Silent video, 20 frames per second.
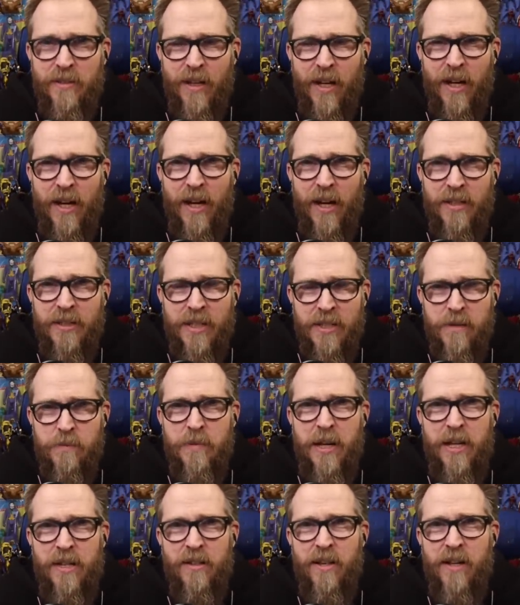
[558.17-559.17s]
Uh, it doesn't
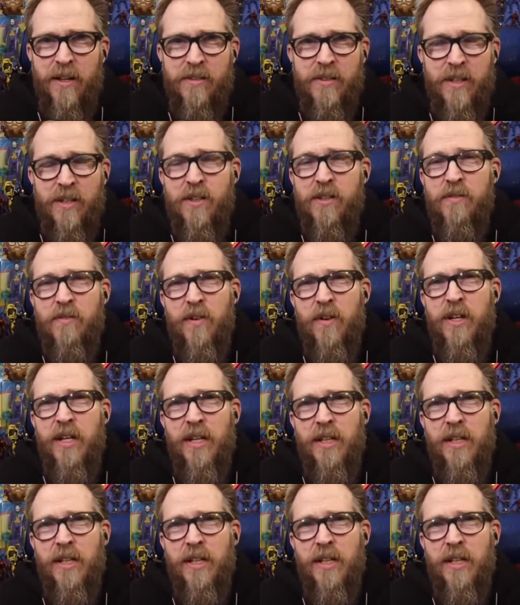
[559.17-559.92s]
make a lot of sense. It's very